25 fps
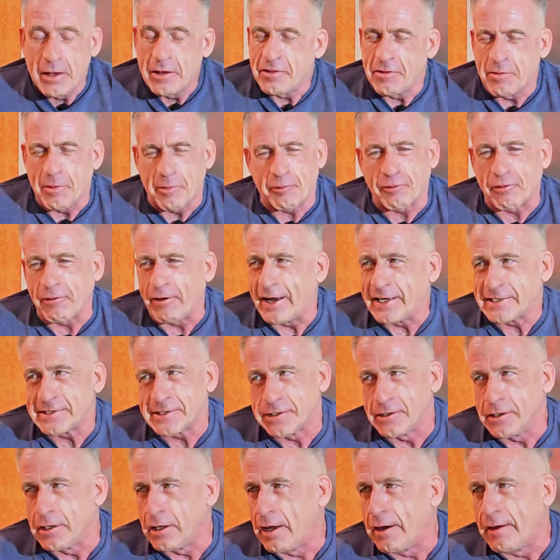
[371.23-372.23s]
The press
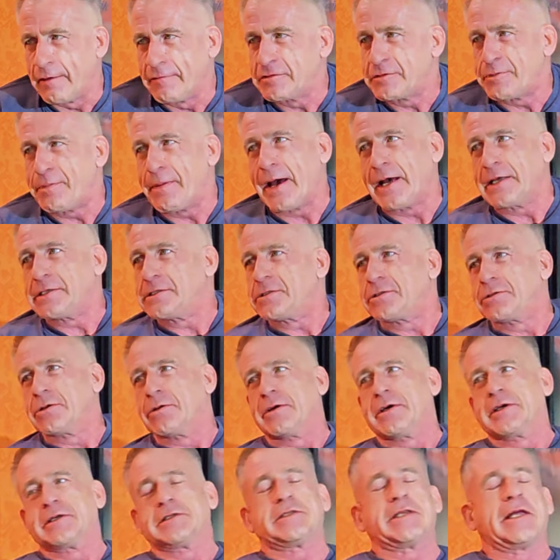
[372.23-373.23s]
loves bad stories.